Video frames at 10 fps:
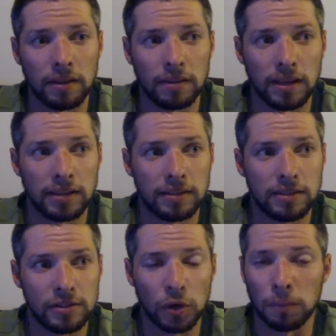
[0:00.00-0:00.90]
They
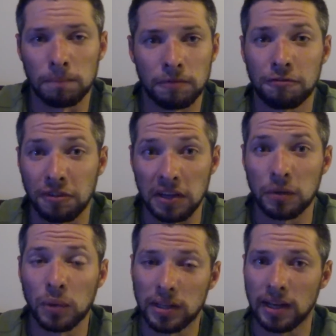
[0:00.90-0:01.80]
don't
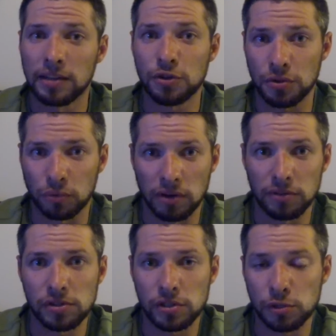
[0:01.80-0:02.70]
feed when they enter the
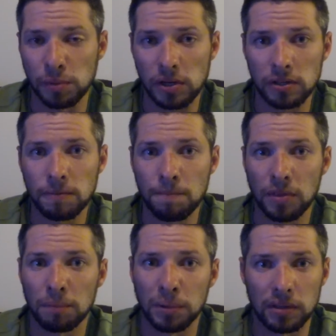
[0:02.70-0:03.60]
rivers to spawn,
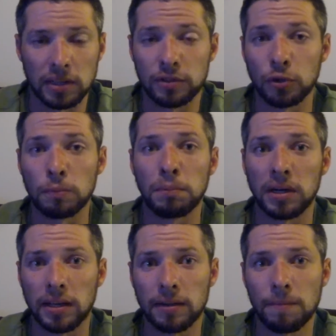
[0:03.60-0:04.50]
but they do
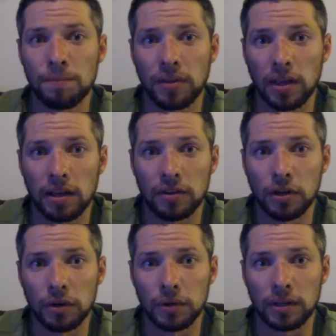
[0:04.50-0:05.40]
bite, and
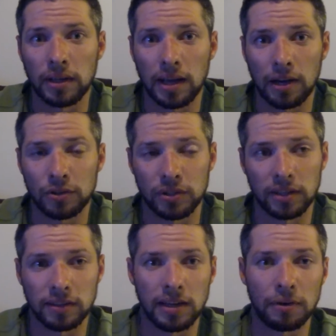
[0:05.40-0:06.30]
knowing how to
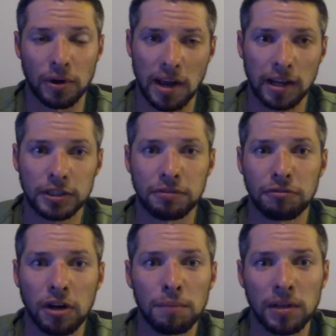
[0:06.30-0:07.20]
get that reaction
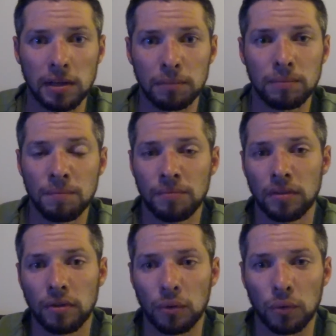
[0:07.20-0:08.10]
from them
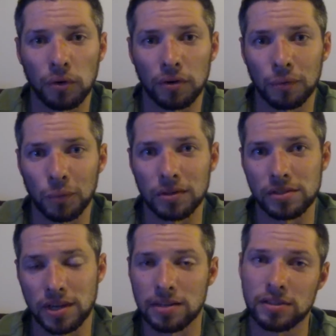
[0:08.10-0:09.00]
or what
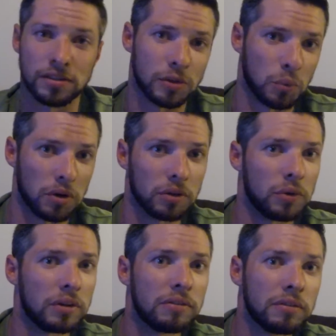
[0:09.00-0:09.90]
senses to work
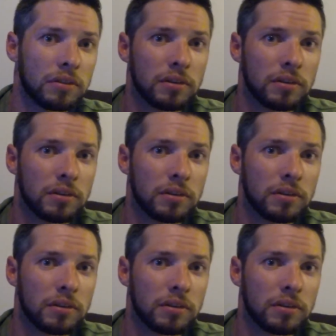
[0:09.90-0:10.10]
on